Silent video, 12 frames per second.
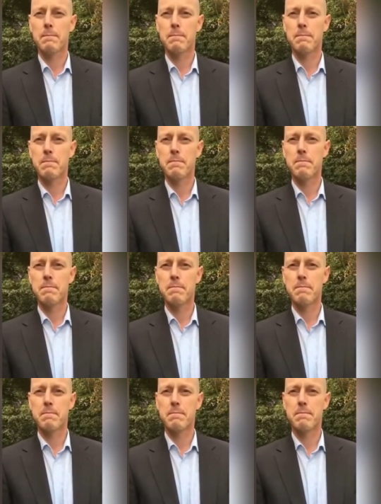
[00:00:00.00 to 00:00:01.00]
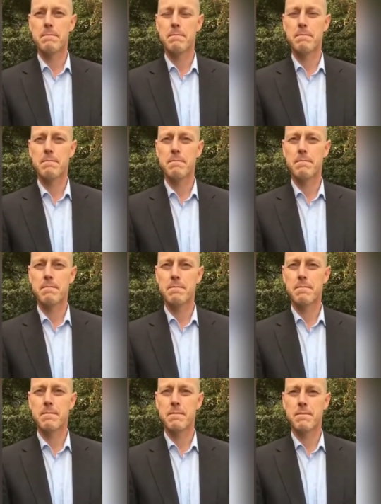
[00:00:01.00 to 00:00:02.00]
very shortly about your
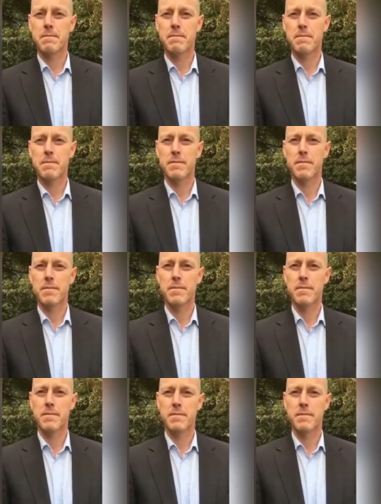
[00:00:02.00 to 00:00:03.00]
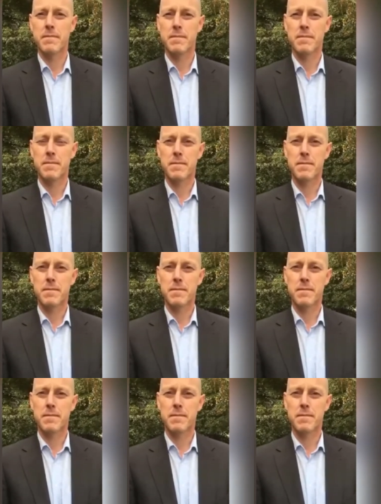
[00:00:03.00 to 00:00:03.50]
personal experience with both the